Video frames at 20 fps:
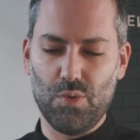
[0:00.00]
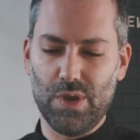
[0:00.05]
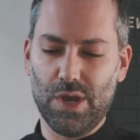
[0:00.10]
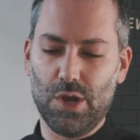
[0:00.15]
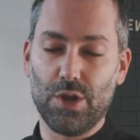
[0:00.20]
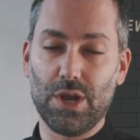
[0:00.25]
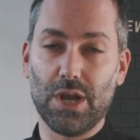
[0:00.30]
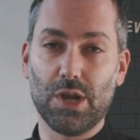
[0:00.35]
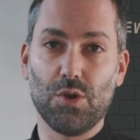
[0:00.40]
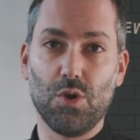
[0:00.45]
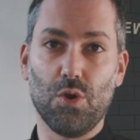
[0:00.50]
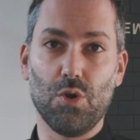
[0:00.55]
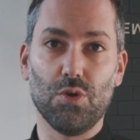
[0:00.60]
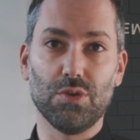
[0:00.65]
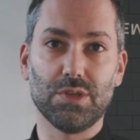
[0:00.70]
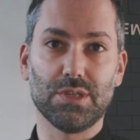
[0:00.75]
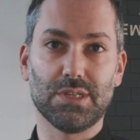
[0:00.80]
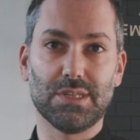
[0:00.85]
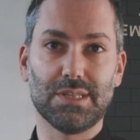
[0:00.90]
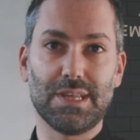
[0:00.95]
we're gonna
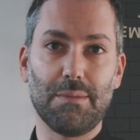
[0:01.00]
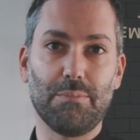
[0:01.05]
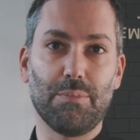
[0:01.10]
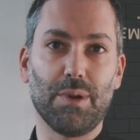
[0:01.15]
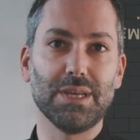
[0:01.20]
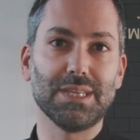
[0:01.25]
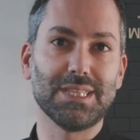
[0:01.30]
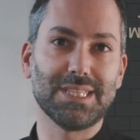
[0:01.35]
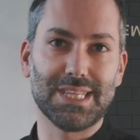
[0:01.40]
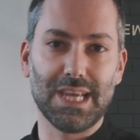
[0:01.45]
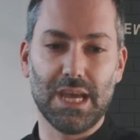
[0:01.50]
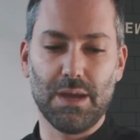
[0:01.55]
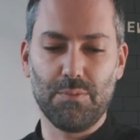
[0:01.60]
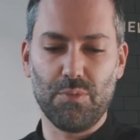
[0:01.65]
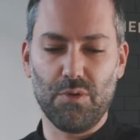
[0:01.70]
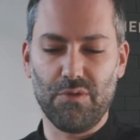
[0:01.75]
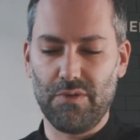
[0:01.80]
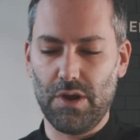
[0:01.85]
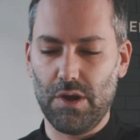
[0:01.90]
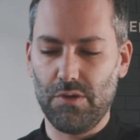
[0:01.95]
go step by
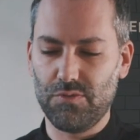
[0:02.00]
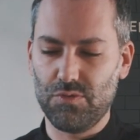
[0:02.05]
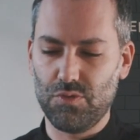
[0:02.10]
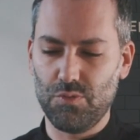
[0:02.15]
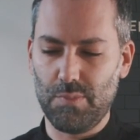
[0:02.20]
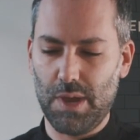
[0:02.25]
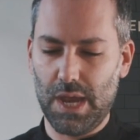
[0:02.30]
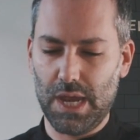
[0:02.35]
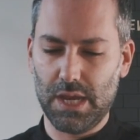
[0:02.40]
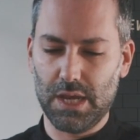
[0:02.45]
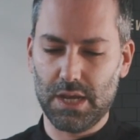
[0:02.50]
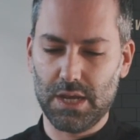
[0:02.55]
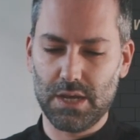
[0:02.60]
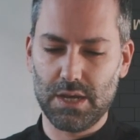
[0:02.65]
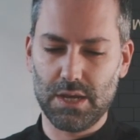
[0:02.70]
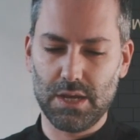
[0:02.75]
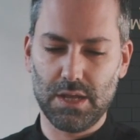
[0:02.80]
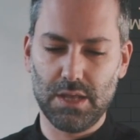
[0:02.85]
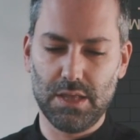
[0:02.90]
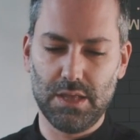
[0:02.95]
step of how to make
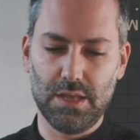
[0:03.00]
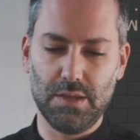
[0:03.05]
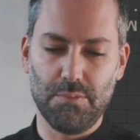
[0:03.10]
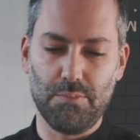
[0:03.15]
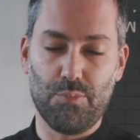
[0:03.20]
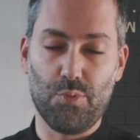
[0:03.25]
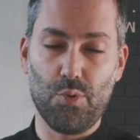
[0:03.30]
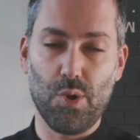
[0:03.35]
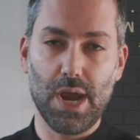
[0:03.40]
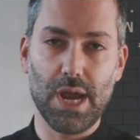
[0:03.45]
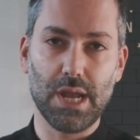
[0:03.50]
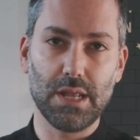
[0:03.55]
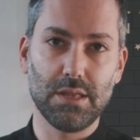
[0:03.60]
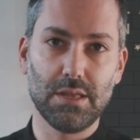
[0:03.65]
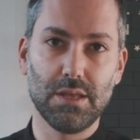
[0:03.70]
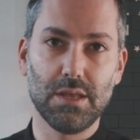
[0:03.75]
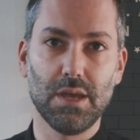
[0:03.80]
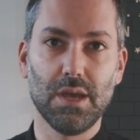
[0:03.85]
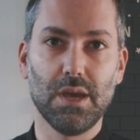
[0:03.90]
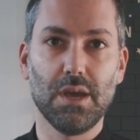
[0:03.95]
the
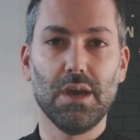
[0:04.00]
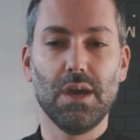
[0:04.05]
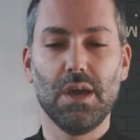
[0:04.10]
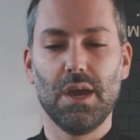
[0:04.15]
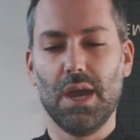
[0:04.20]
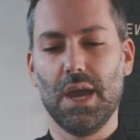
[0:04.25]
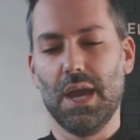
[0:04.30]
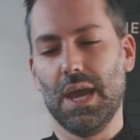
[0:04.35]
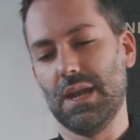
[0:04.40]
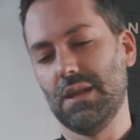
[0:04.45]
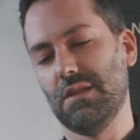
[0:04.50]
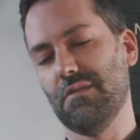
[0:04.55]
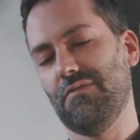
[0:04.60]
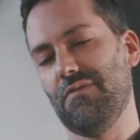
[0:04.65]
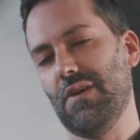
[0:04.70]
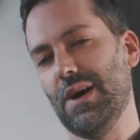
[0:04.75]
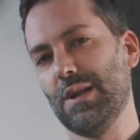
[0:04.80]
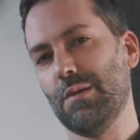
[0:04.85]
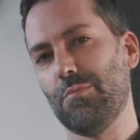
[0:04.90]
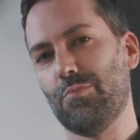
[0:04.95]
bread and the
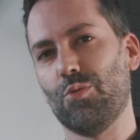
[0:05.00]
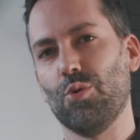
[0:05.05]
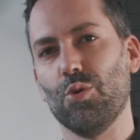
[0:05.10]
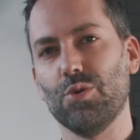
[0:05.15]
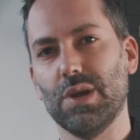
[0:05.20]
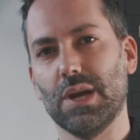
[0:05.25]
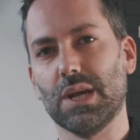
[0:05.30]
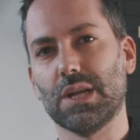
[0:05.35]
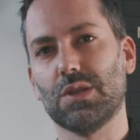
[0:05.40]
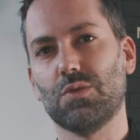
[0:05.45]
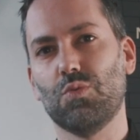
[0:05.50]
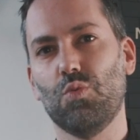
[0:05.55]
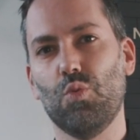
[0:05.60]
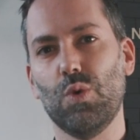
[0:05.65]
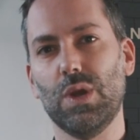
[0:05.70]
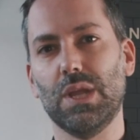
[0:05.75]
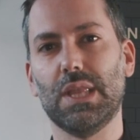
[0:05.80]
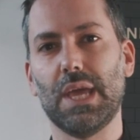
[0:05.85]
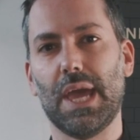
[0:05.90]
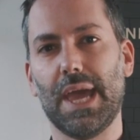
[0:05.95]
final product
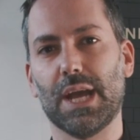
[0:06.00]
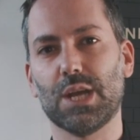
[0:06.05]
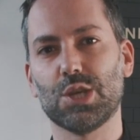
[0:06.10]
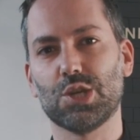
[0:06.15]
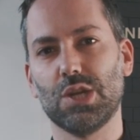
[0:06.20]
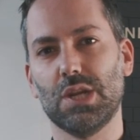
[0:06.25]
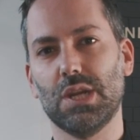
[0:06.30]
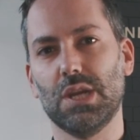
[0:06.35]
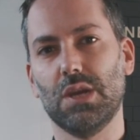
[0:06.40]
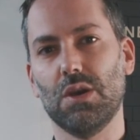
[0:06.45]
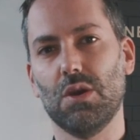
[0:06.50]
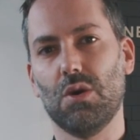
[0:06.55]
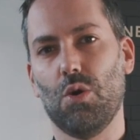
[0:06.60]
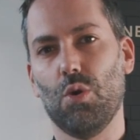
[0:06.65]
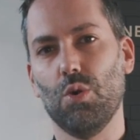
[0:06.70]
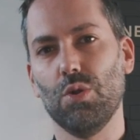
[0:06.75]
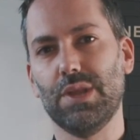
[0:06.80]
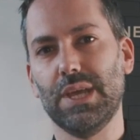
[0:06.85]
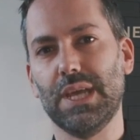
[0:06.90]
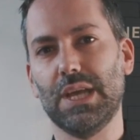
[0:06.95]
with actually
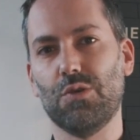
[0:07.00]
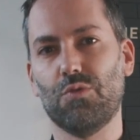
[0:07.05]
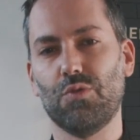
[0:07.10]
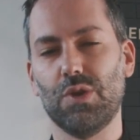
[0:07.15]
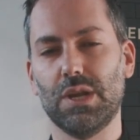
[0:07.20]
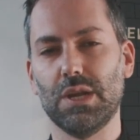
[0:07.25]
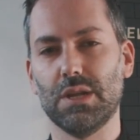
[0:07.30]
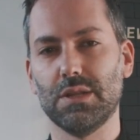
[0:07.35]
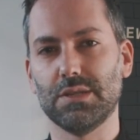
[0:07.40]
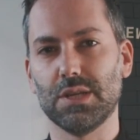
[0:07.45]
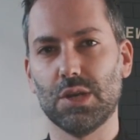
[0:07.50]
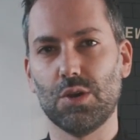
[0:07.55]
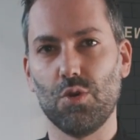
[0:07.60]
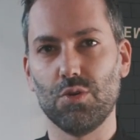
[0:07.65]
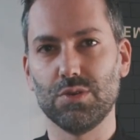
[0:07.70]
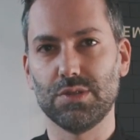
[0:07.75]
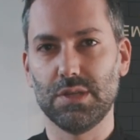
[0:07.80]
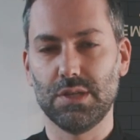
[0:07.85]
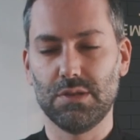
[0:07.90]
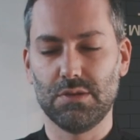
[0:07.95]
all the ingredients that
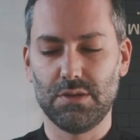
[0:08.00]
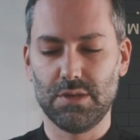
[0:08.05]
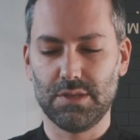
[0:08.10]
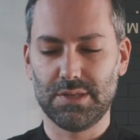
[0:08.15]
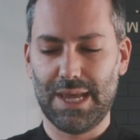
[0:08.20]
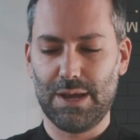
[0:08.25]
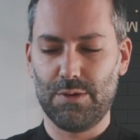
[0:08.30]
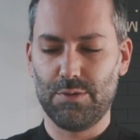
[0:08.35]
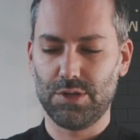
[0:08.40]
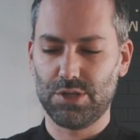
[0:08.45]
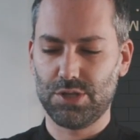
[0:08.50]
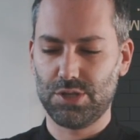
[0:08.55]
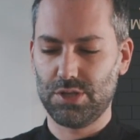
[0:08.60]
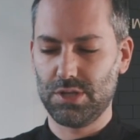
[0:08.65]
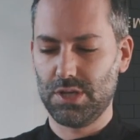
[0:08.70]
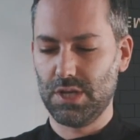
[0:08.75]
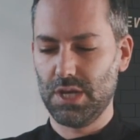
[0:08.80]
goes into the sandwich.